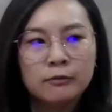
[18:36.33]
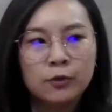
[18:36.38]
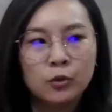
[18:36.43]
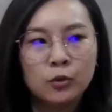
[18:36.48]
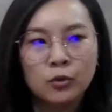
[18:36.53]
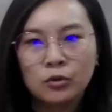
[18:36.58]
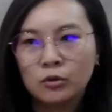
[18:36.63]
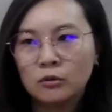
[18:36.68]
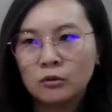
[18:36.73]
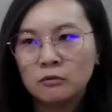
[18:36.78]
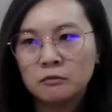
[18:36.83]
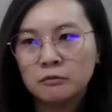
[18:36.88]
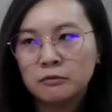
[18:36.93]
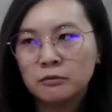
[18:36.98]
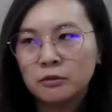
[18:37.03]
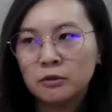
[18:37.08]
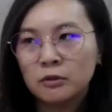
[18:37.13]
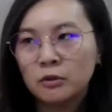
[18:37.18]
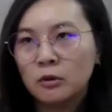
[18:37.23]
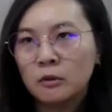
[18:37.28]

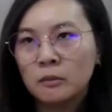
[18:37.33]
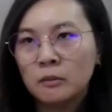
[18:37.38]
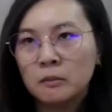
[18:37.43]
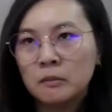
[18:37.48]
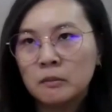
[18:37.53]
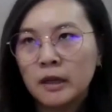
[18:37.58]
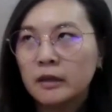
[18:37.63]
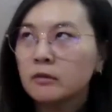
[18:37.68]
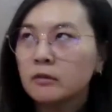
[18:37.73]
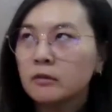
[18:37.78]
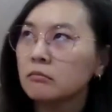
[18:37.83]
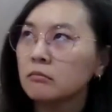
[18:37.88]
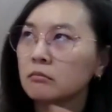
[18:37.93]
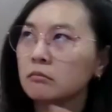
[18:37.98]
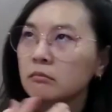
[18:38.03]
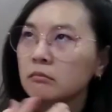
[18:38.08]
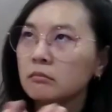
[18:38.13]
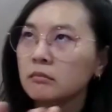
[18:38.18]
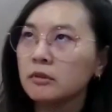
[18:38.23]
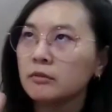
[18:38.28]
for like,
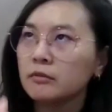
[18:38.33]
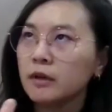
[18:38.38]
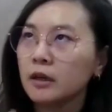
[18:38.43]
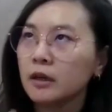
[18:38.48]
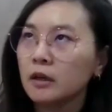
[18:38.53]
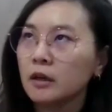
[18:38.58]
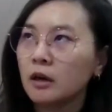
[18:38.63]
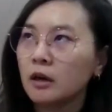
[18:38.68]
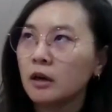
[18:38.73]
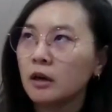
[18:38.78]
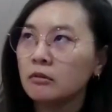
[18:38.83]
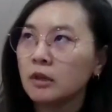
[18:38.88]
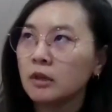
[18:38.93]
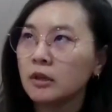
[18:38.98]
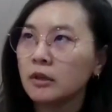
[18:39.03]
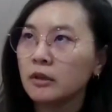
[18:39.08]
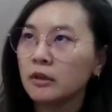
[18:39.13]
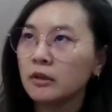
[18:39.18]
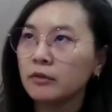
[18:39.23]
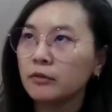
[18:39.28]
I
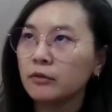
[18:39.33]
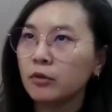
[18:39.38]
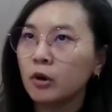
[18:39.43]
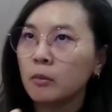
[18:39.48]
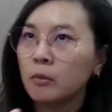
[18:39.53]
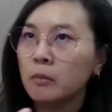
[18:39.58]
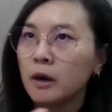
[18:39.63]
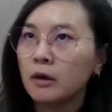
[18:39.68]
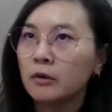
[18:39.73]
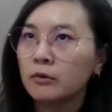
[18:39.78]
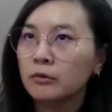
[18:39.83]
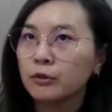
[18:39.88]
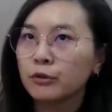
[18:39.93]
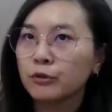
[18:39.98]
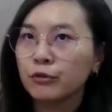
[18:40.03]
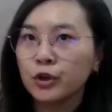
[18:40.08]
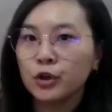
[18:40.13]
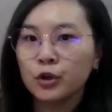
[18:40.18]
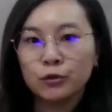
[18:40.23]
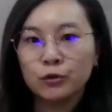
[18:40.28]
think for about
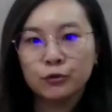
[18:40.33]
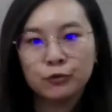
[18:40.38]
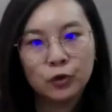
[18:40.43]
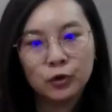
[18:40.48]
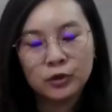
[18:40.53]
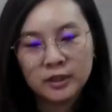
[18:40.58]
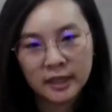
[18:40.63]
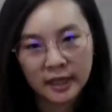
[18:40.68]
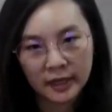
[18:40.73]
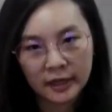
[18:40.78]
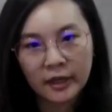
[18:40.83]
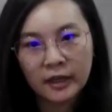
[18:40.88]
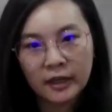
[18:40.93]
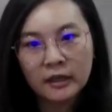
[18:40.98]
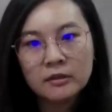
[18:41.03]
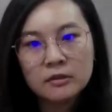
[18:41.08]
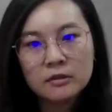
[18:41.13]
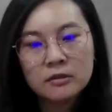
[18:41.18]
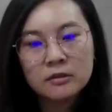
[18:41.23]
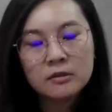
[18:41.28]
3 or 4
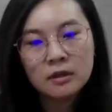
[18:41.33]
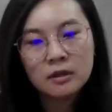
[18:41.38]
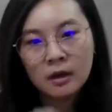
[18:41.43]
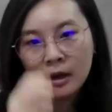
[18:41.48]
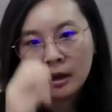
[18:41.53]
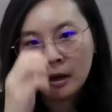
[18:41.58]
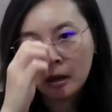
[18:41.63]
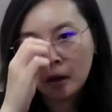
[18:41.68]
decades.